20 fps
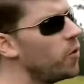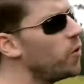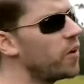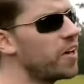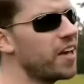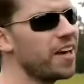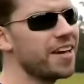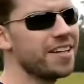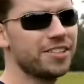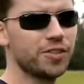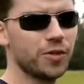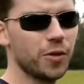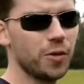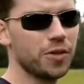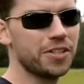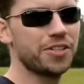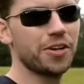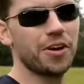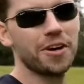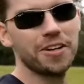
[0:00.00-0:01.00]
Okay, so
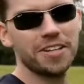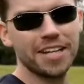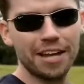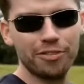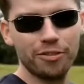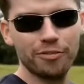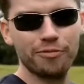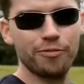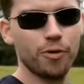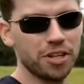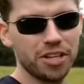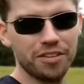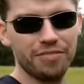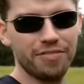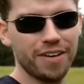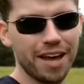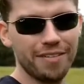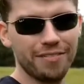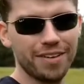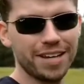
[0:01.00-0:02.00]
it turned out the
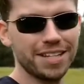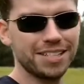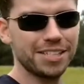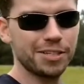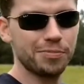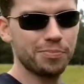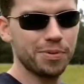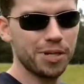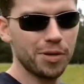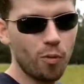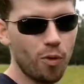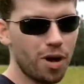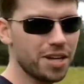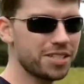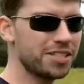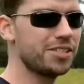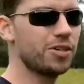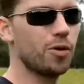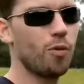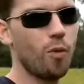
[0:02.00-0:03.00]
45 ACP
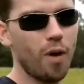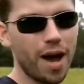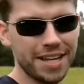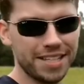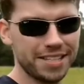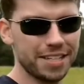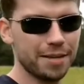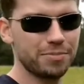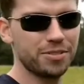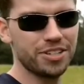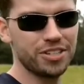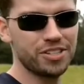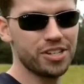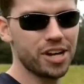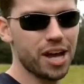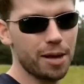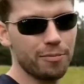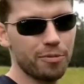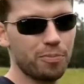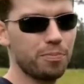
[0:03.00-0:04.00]
wasn't quite up to the
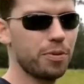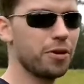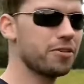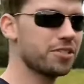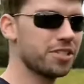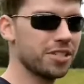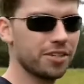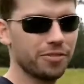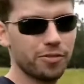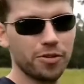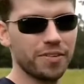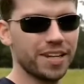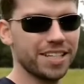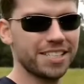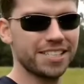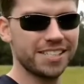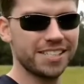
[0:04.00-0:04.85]
job of piercing through that